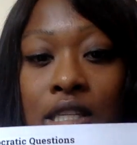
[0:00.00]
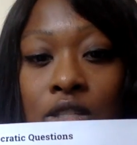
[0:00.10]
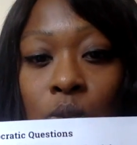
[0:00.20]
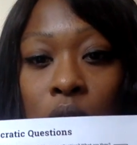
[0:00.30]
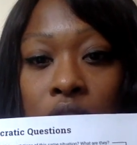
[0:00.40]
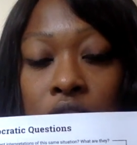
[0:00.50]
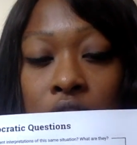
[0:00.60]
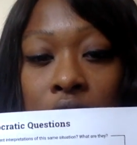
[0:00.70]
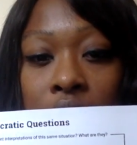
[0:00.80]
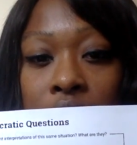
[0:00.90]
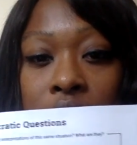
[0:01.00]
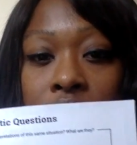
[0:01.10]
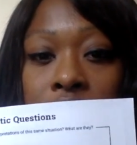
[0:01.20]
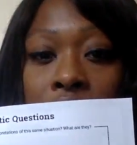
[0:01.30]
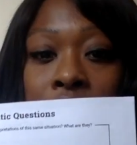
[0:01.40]
this worksheet.
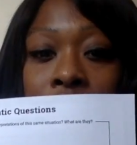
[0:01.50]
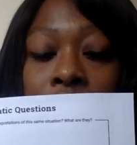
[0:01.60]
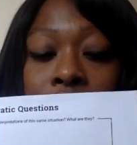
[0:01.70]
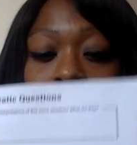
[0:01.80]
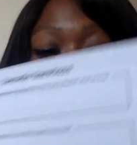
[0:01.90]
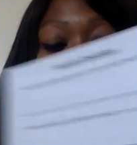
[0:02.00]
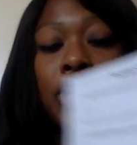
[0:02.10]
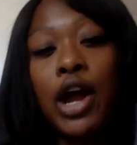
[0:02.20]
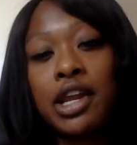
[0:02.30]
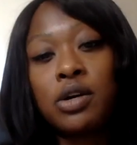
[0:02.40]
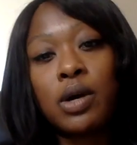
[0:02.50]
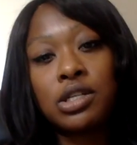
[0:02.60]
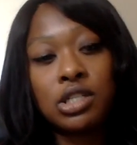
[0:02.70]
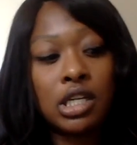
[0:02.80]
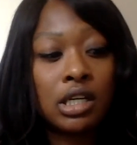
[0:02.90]
It's Socratic
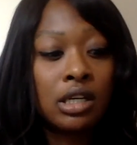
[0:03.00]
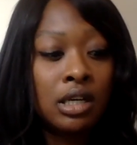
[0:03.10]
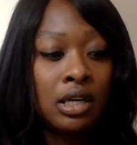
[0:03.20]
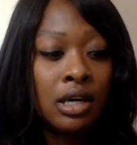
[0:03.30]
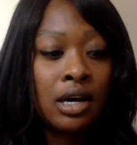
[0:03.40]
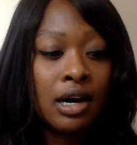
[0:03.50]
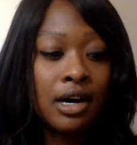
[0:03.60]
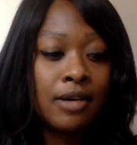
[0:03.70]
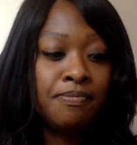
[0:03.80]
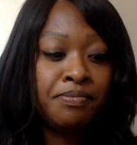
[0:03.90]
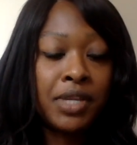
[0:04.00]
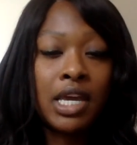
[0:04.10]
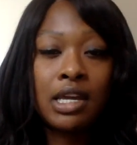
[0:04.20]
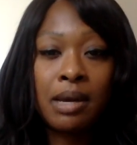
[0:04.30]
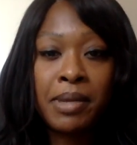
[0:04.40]
questioning.
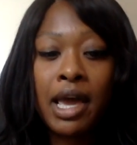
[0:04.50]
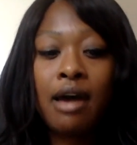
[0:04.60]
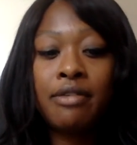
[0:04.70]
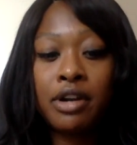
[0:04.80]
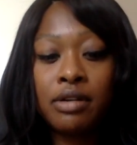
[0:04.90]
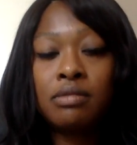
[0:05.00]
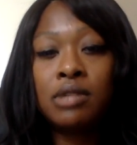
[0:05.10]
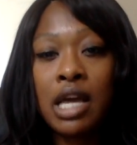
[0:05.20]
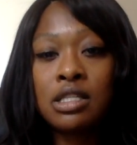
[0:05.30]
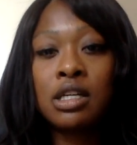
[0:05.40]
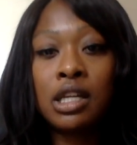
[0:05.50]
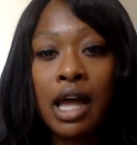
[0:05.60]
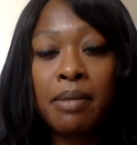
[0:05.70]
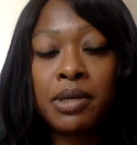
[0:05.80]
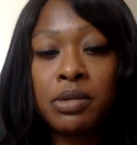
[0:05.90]
And I'm going to have her, as a
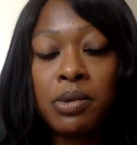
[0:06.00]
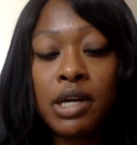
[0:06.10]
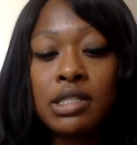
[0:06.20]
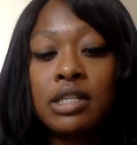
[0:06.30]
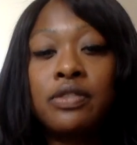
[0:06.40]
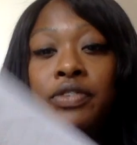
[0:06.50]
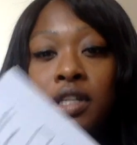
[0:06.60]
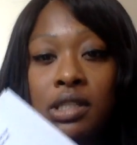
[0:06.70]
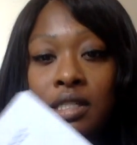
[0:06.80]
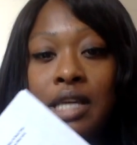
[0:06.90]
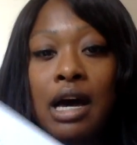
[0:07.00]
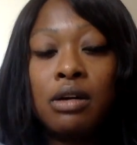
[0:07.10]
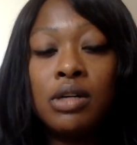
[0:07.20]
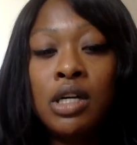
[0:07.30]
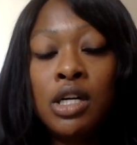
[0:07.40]
collaborative process, fill this
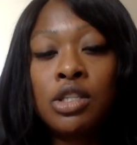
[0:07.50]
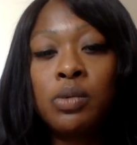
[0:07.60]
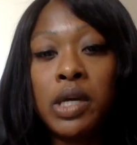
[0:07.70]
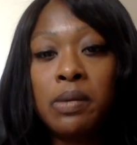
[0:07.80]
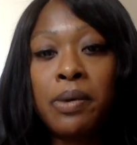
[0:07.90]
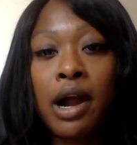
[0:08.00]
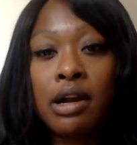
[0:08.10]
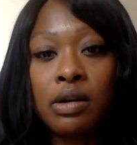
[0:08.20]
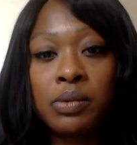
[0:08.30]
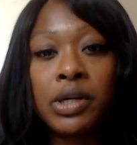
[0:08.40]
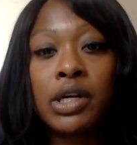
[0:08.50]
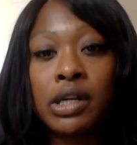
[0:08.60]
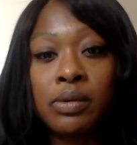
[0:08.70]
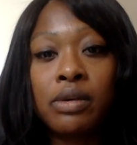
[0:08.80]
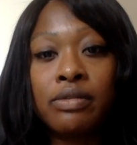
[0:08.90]
out the week prior, and we're going
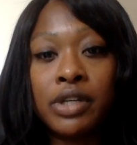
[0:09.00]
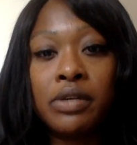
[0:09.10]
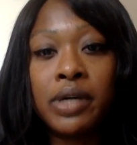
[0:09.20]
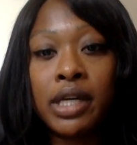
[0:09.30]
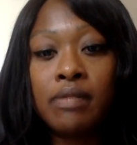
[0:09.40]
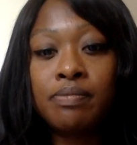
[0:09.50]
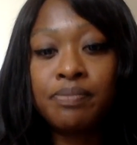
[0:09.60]
to review it.